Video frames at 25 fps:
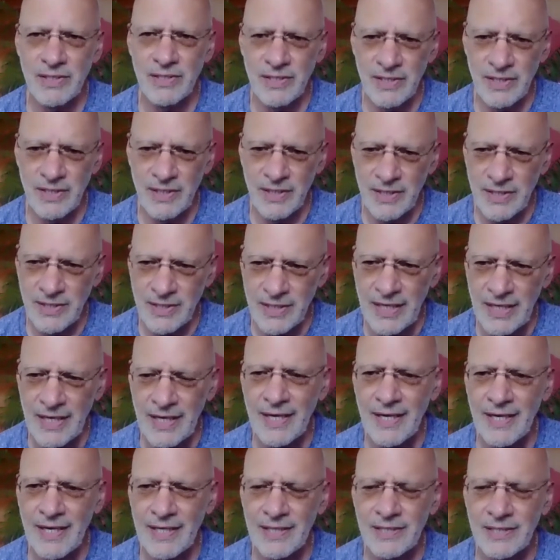the
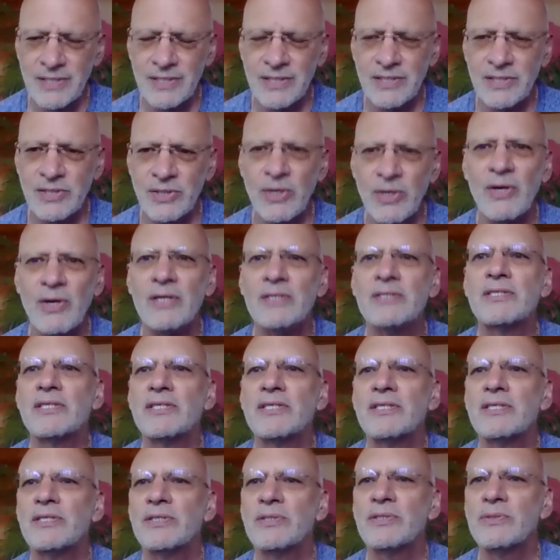task talk to
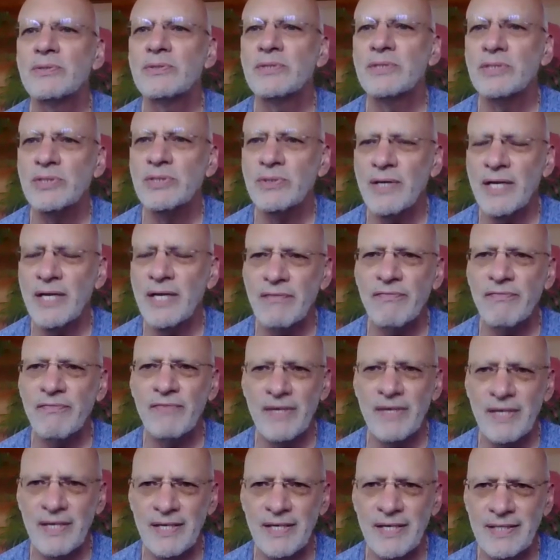you to try to
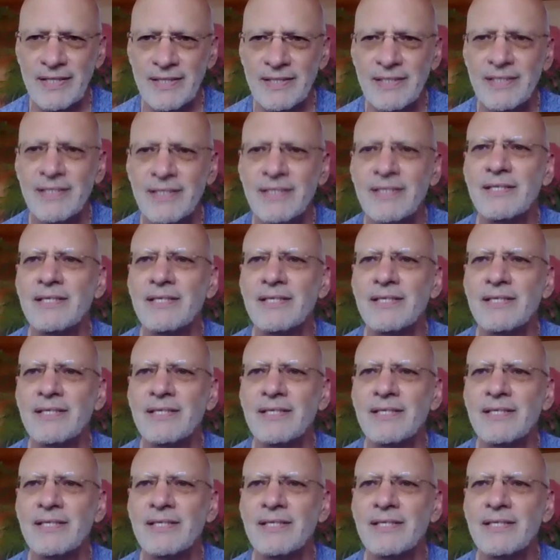find